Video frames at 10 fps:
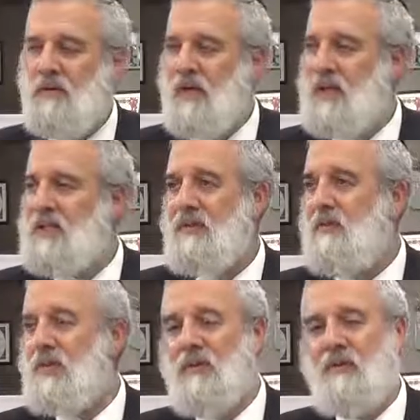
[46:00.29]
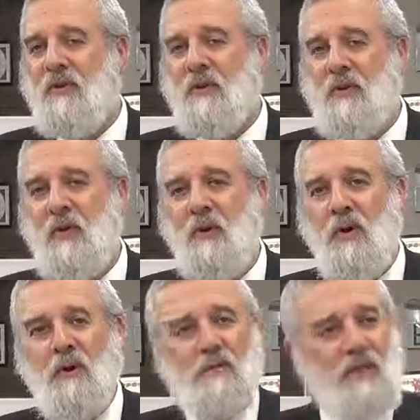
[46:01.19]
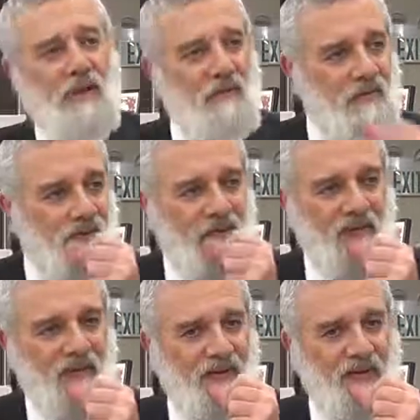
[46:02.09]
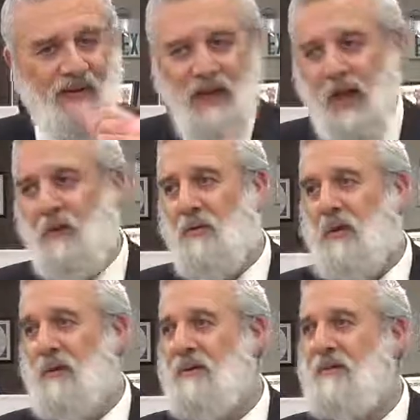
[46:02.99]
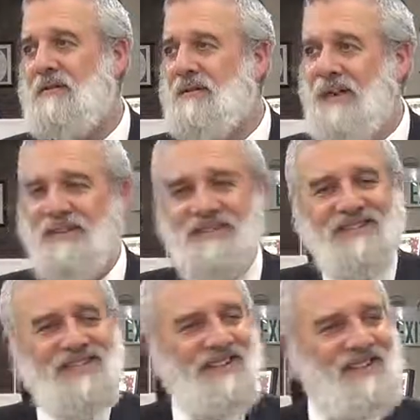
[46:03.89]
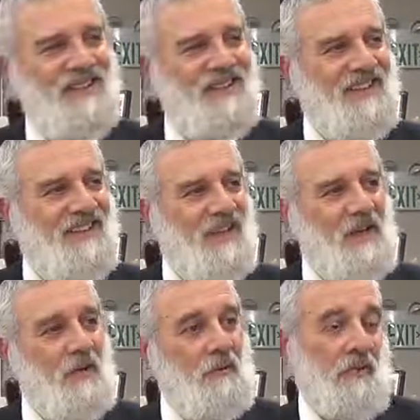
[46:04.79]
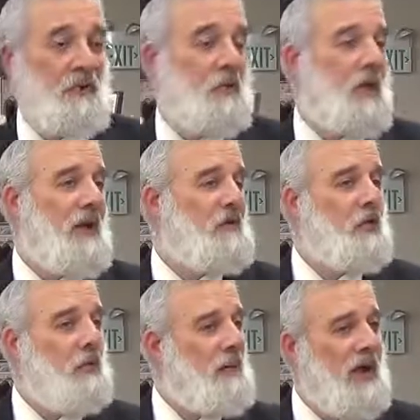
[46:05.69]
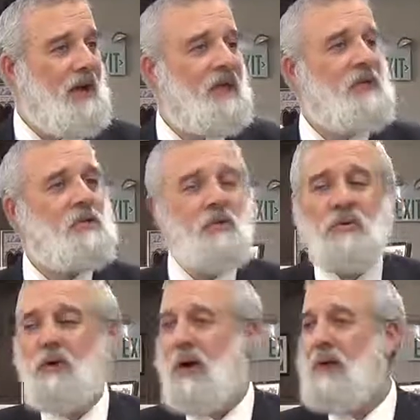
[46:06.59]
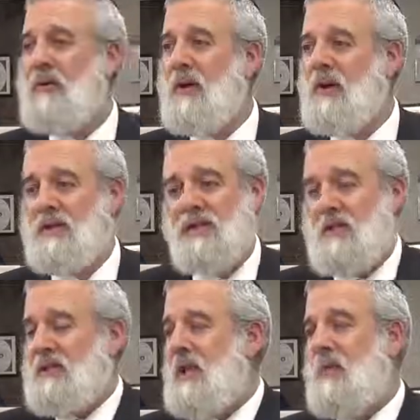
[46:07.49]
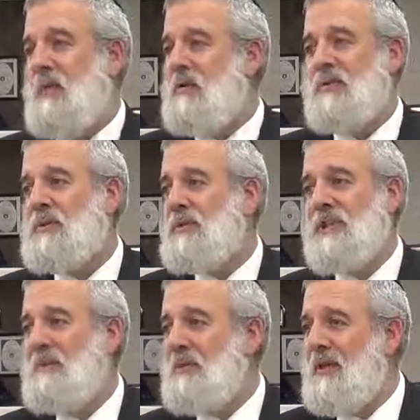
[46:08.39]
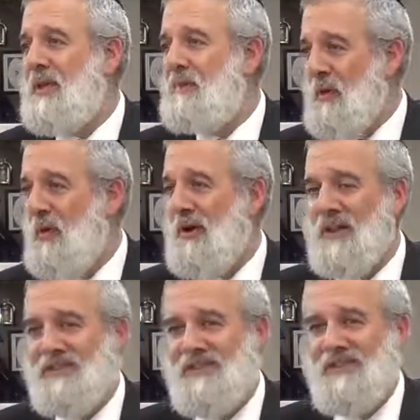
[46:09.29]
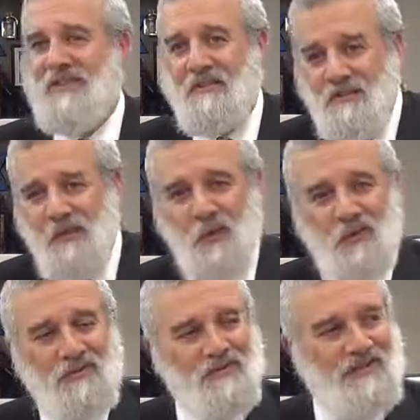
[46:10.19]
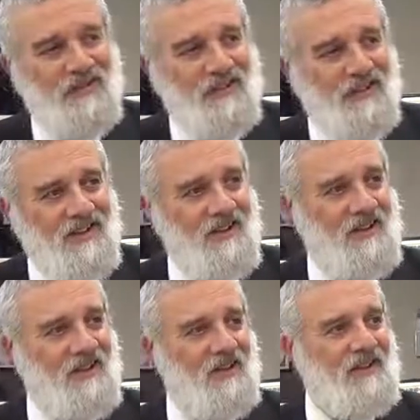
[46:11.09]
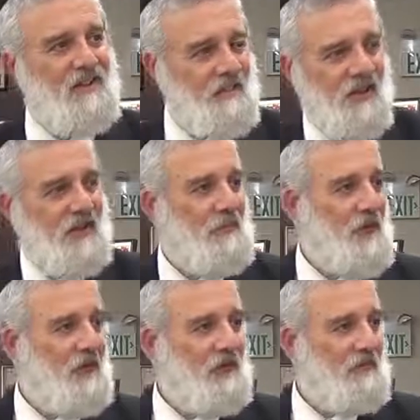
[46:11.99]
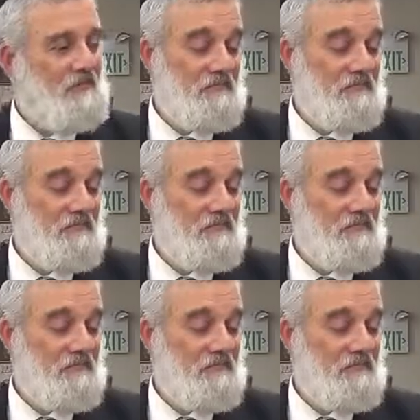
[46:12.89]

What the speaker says: When I say few defeated the many, what do you think of? Hanukkah, right? Mm-hmm. But you don't have to go back in history to Hanukkah. It's a six-day war. It was the same thing, more or less. The few defeated the many.